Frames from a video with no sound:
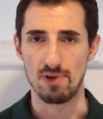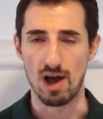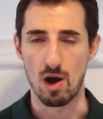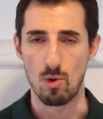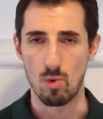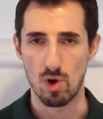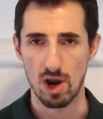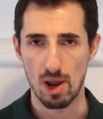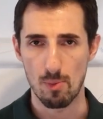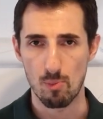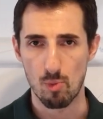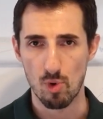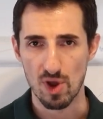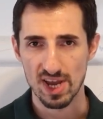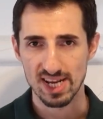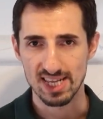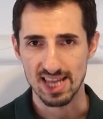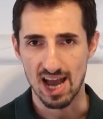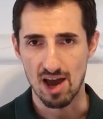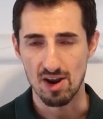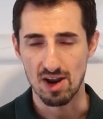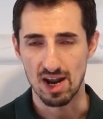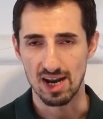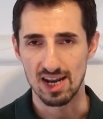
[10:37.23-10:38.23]
I want to break
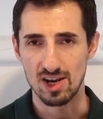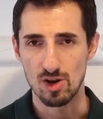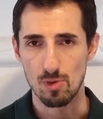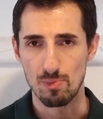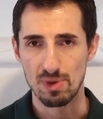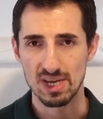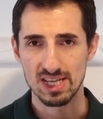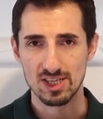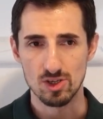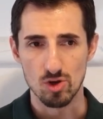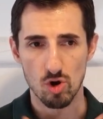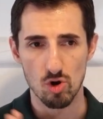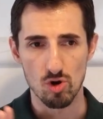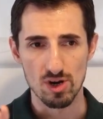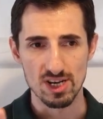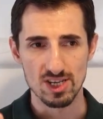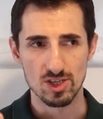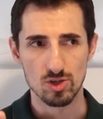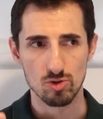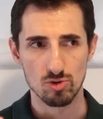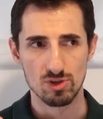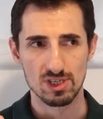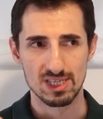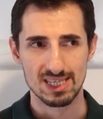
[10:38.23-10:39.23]
down a little bit, go
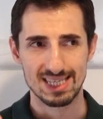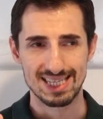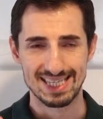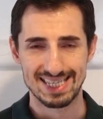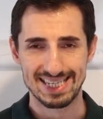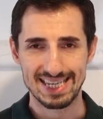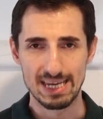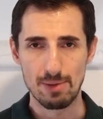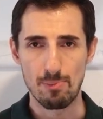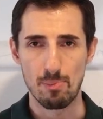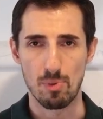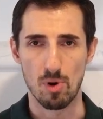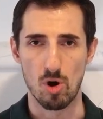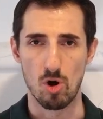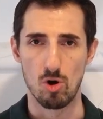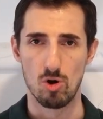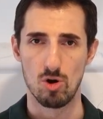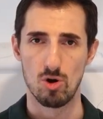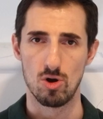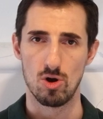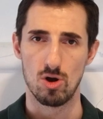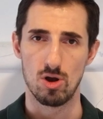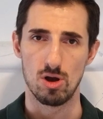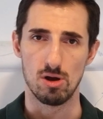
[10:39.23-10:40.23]
into deeper
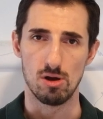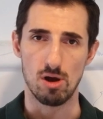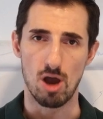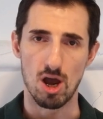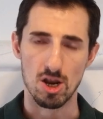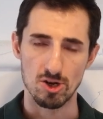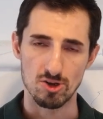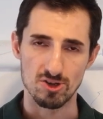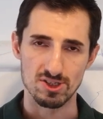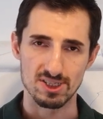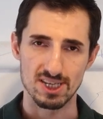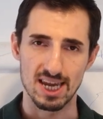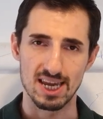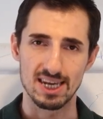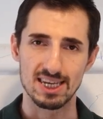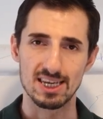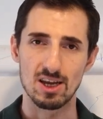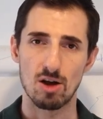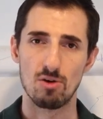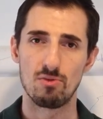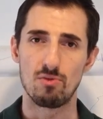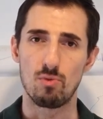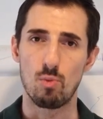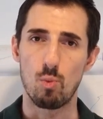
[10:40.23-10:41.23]

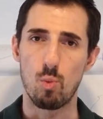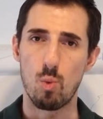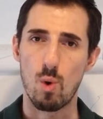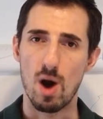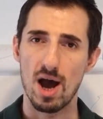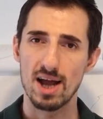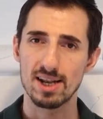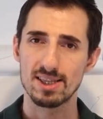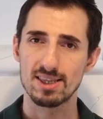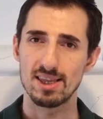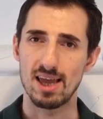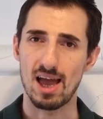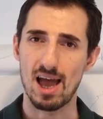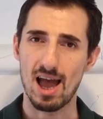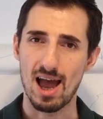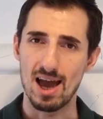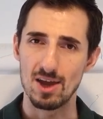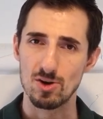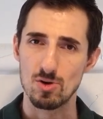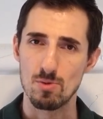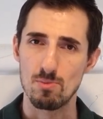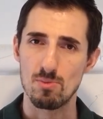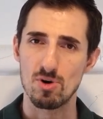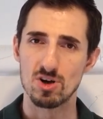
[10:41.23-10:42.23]
understanding of what
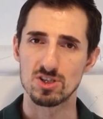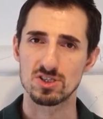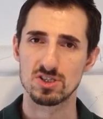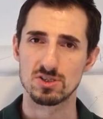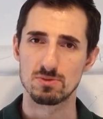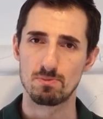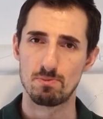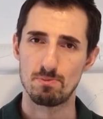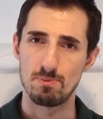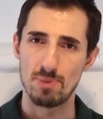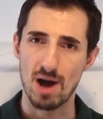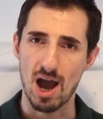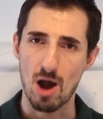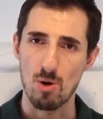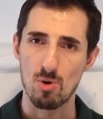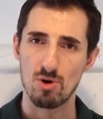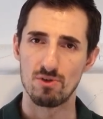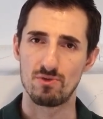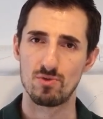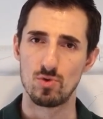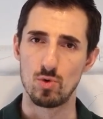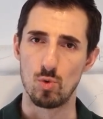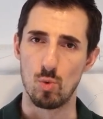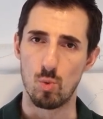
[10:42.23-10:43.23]
are the most
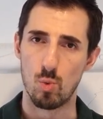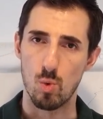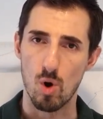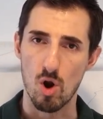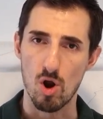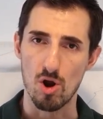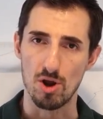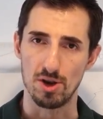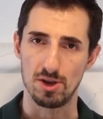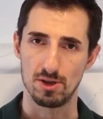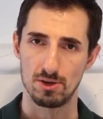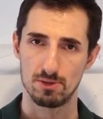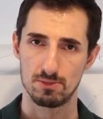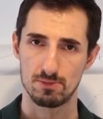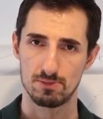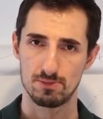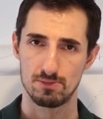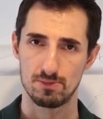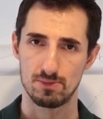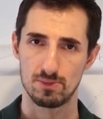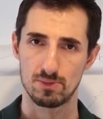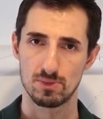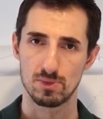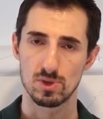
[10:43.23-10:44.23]
powerful words
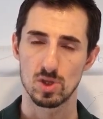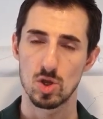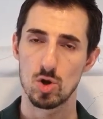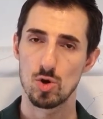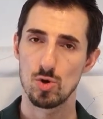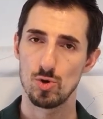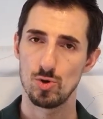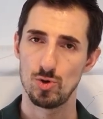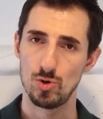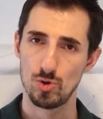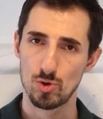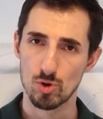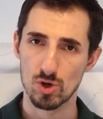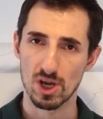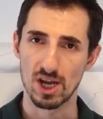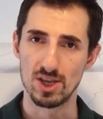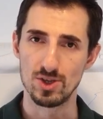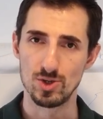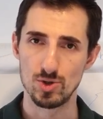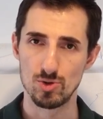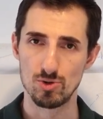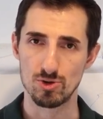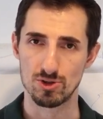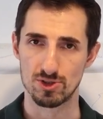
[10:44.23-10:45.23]
you
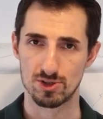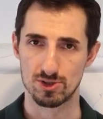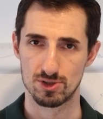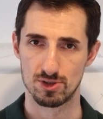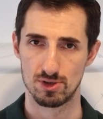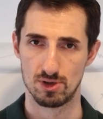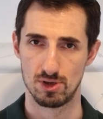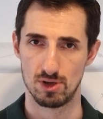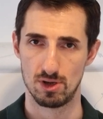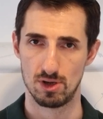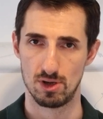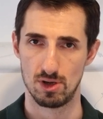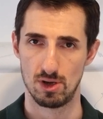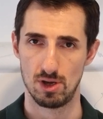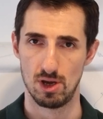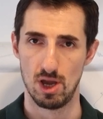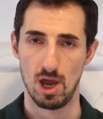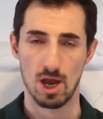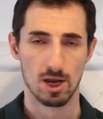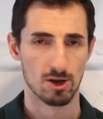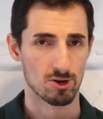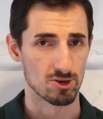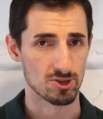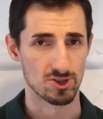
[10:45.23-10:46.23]
can use.
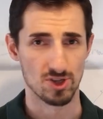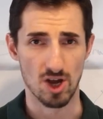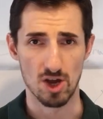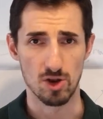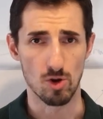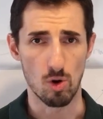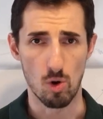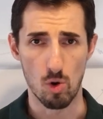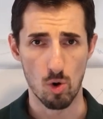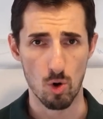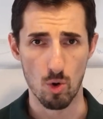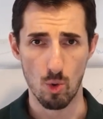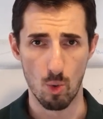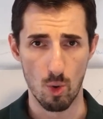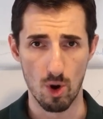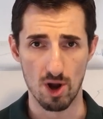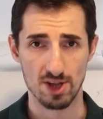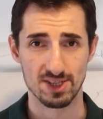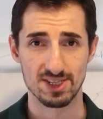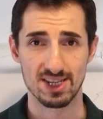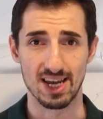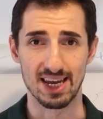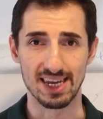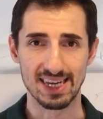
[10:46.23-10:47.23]
Because not all
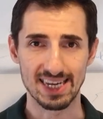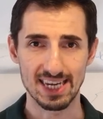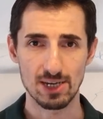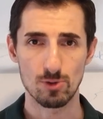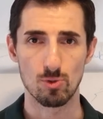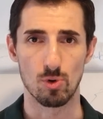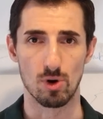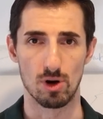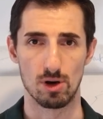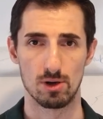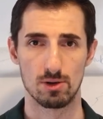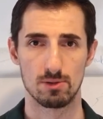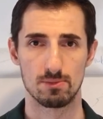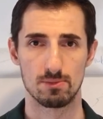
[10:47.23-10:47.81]
words are equal.